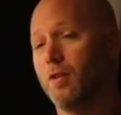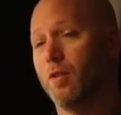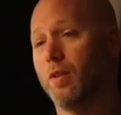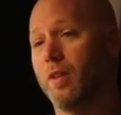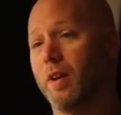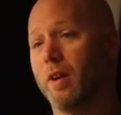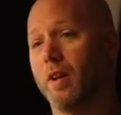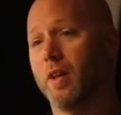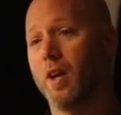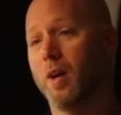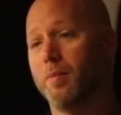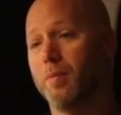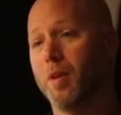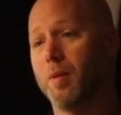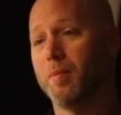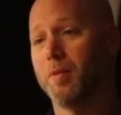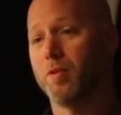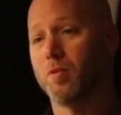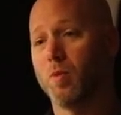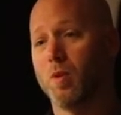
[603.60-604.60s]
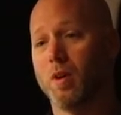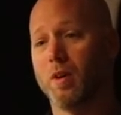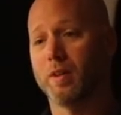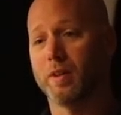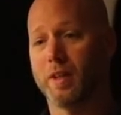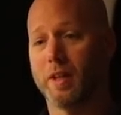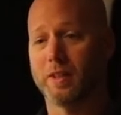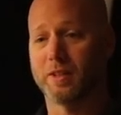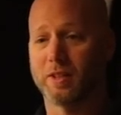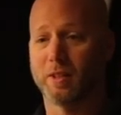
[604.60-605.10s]
you're there to help them as well in
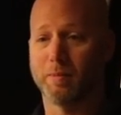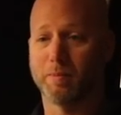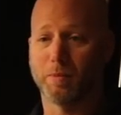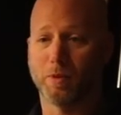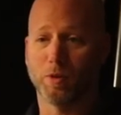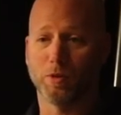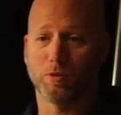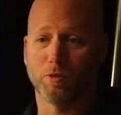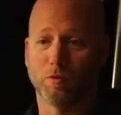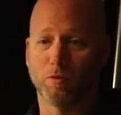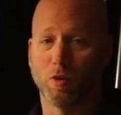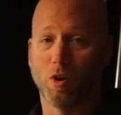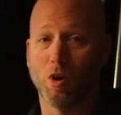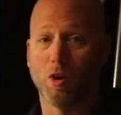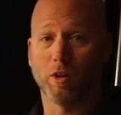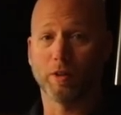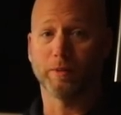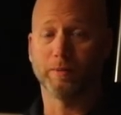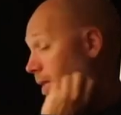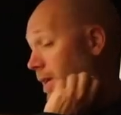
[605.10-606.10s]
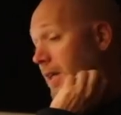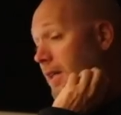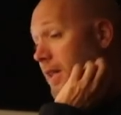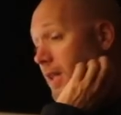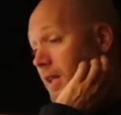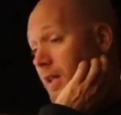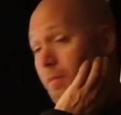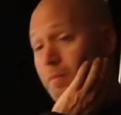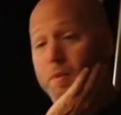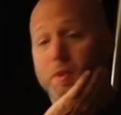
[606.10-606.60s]
case something goes wrong. I
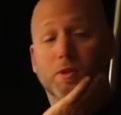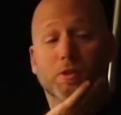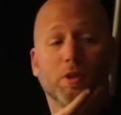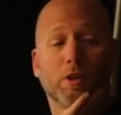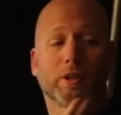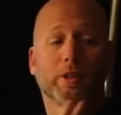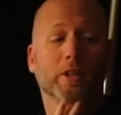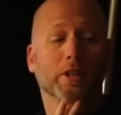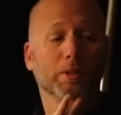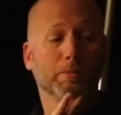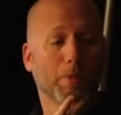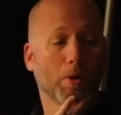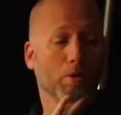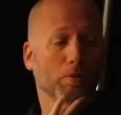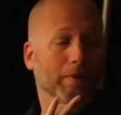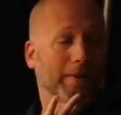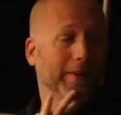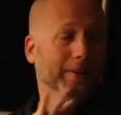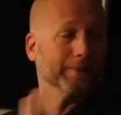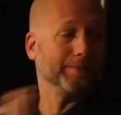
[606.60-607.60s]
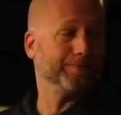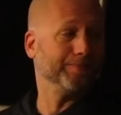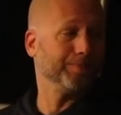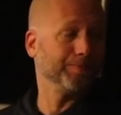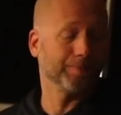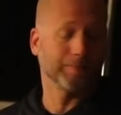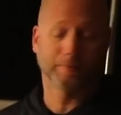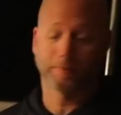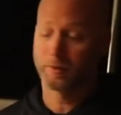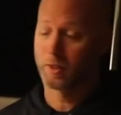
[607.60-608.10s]
think I'm gonna start getting the boat ready.
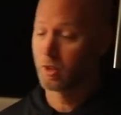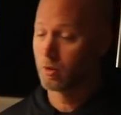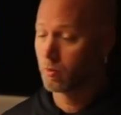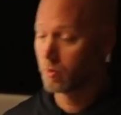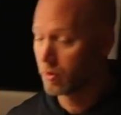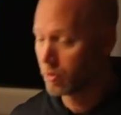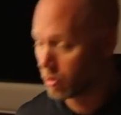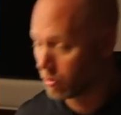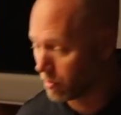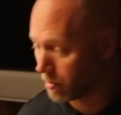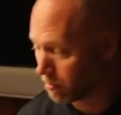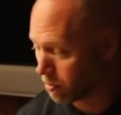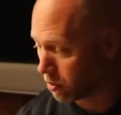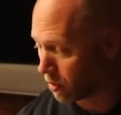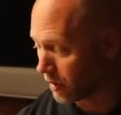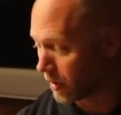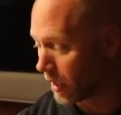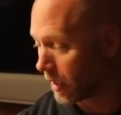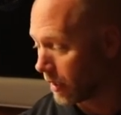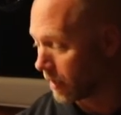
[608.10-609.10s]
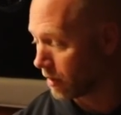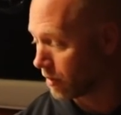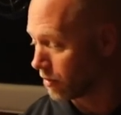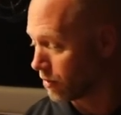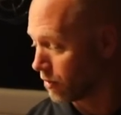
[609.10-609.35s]
Sounds good. should be pulling out of here